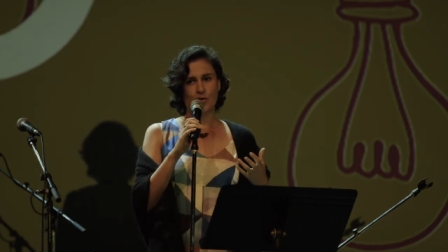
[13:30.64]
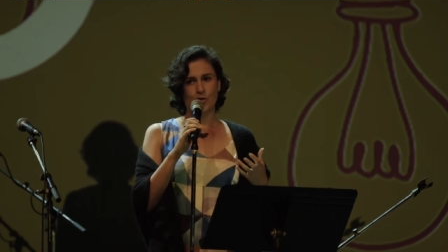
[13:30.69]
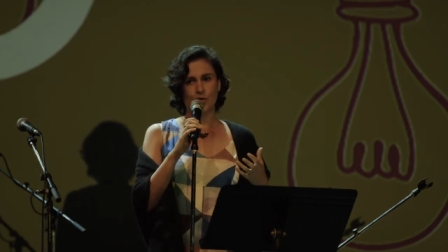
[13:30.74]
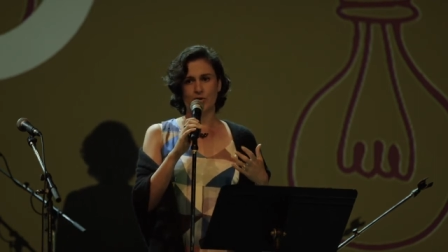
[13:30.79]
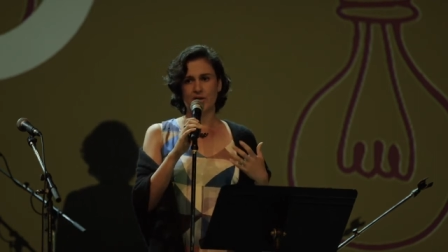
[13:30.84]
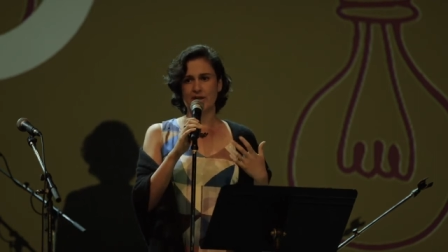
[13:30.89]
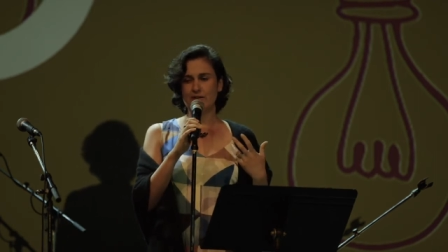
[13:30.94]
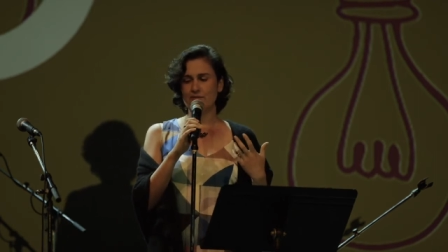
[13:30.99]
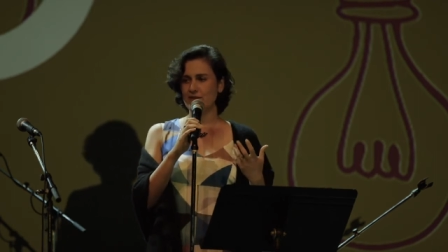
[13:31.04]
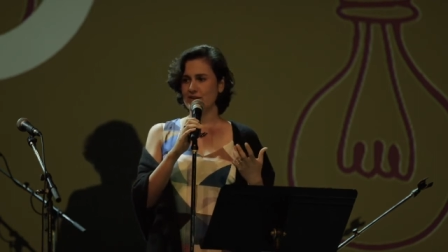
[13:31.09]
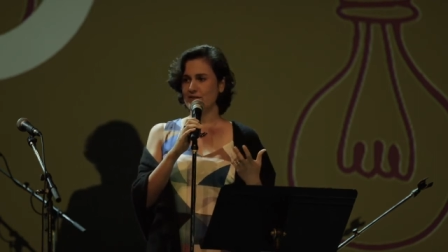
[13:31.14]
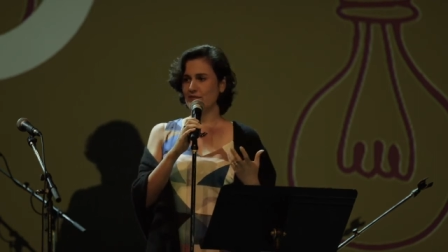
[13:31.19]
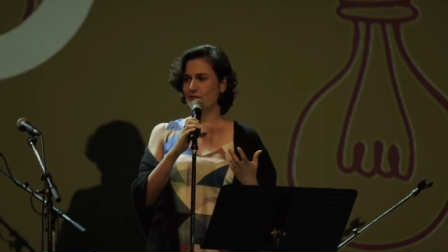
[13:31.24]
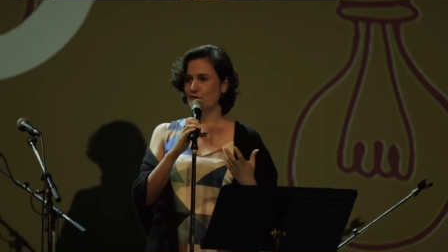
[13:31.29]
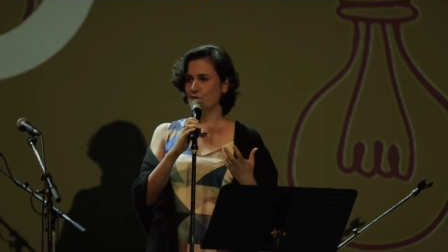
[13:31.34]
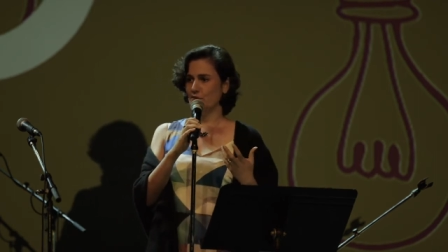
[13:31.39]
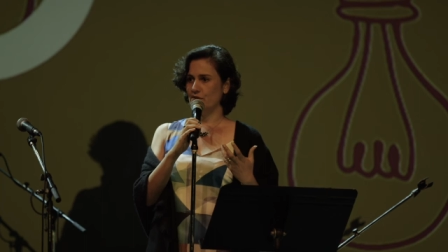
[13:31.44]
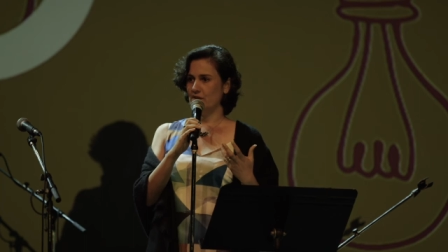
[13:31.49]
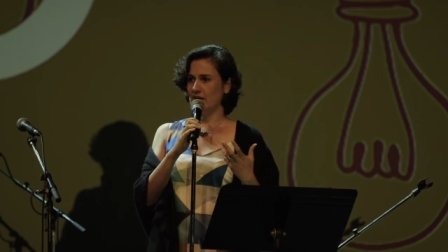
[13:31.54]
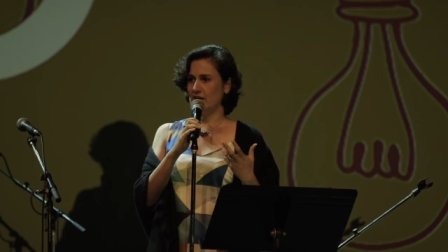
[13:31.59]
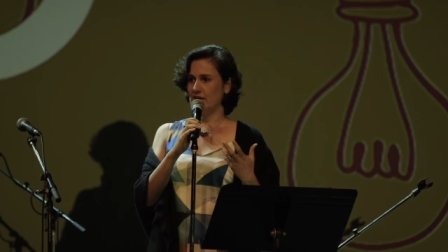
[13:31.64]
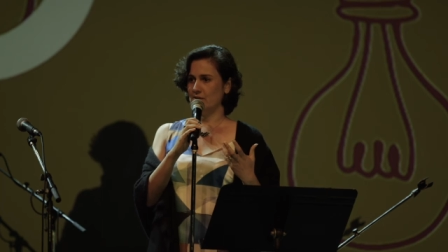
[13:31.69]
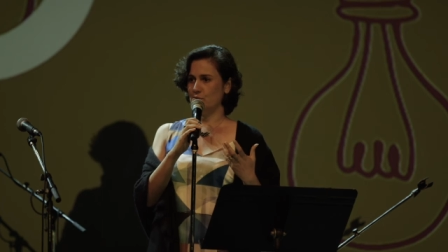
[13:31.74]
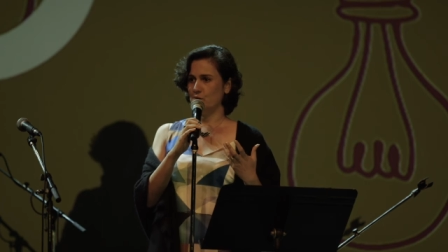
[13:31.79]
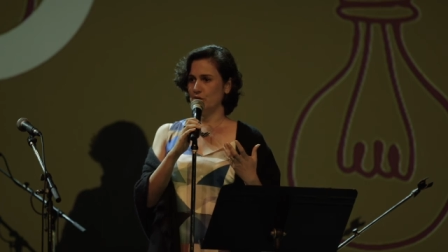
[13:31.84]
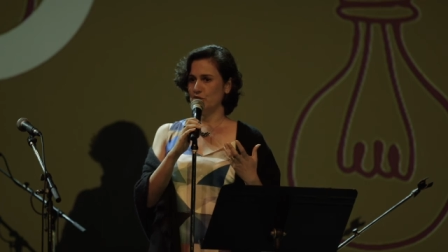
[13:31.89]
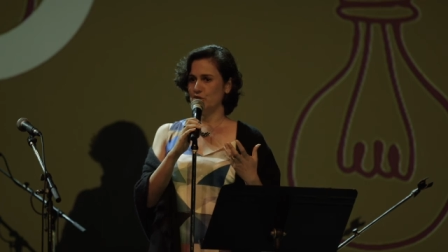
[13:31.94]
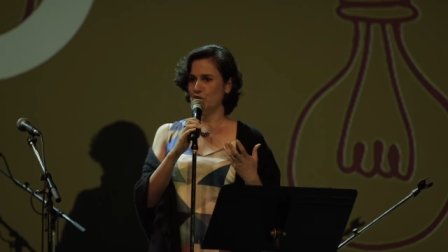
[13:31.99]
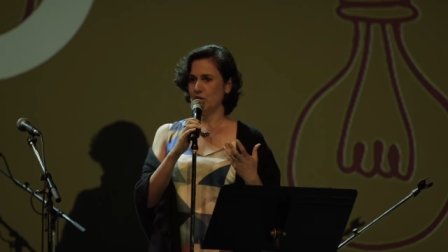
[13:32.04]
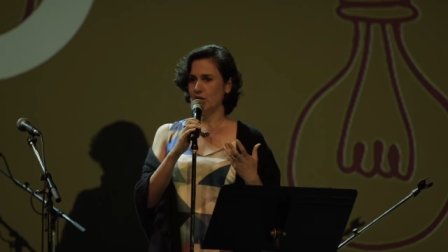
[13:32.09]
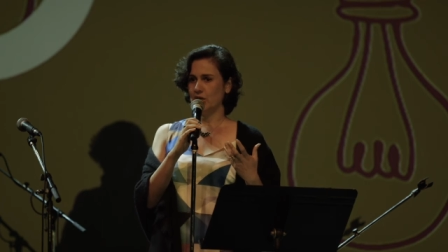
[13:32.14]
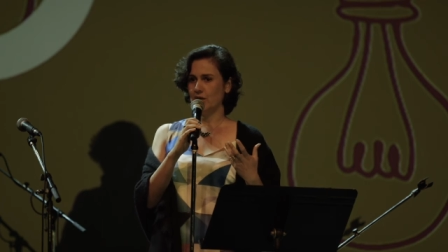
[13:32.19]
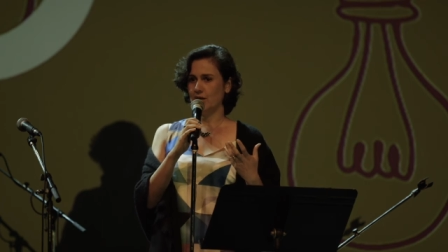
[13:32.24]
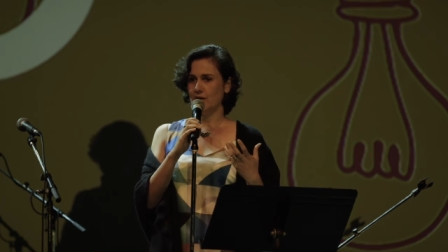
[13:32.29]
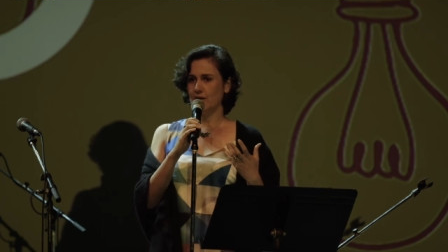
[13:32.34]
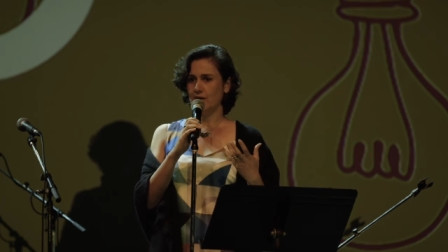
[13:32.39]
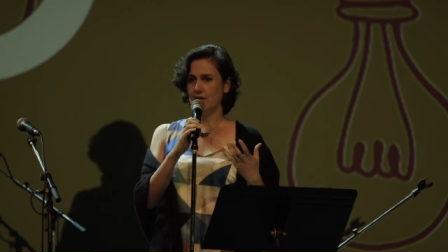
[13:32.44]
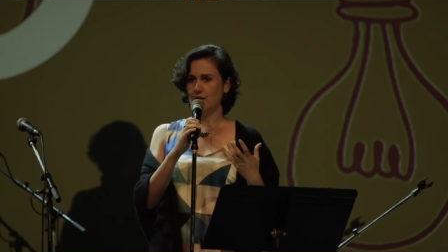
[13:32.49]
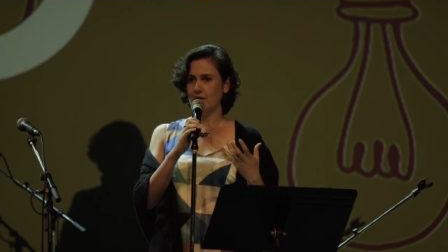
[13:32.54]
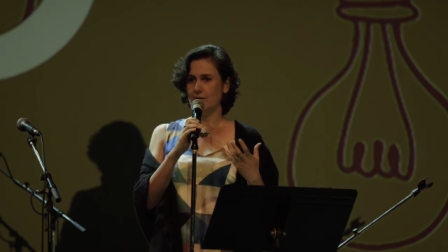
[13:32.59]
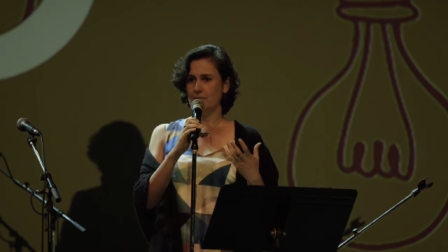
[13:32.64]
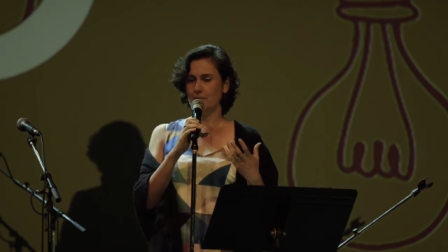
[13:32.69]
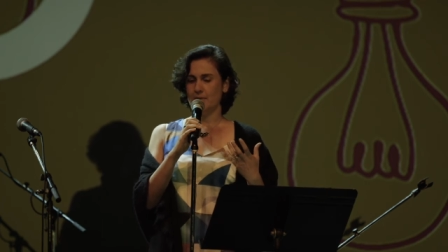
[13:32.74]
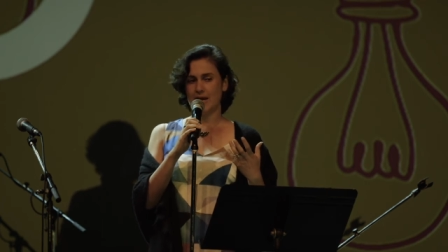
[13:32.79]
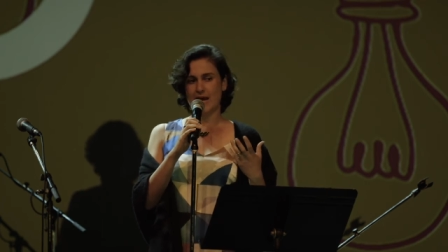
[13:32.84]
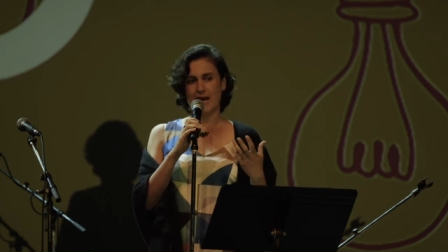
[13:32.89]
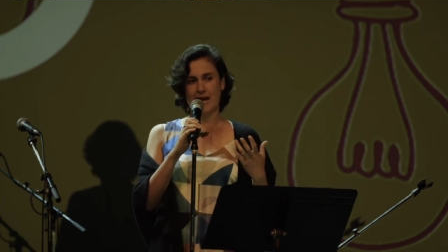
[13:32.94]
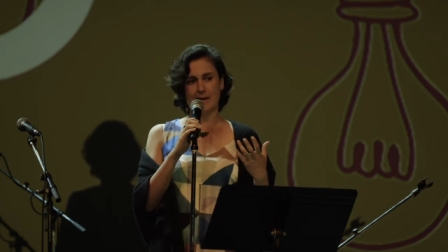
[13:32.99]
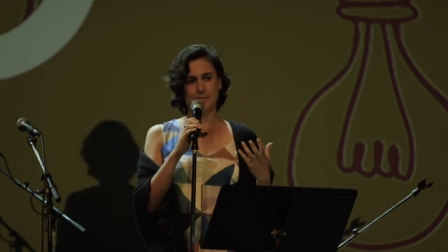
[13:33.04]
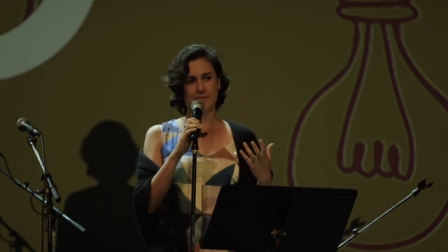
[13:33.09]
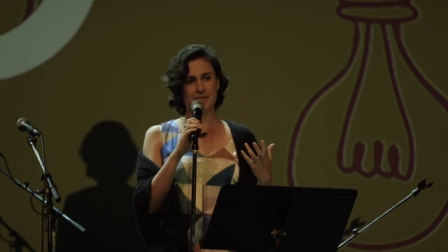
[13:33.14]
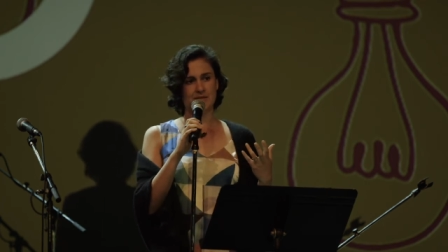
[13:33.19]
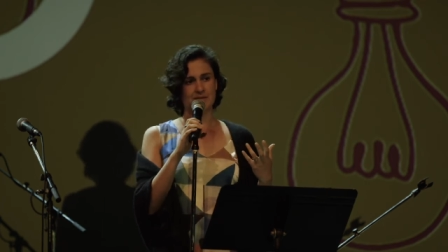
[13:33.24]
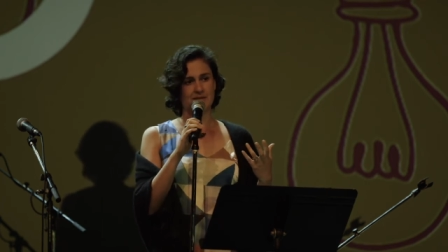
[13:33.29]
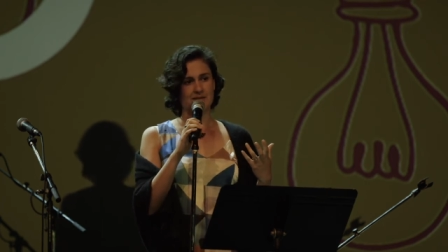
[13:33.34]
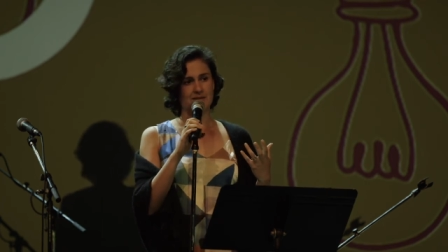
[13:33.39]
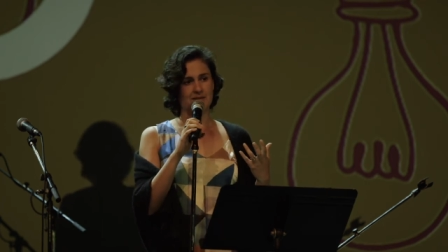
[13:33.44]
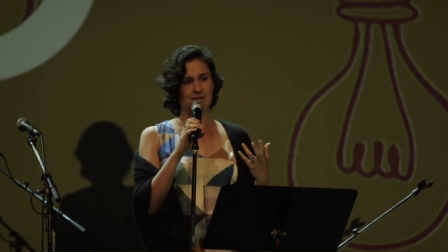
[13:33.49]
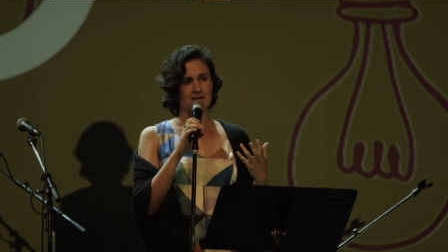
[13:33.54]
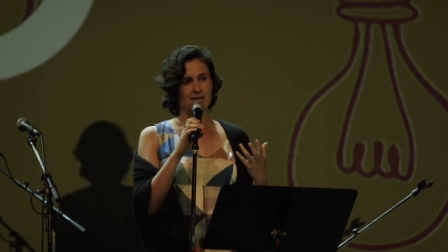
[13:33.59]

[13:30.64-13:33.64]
or even if you're there watching, perhaps,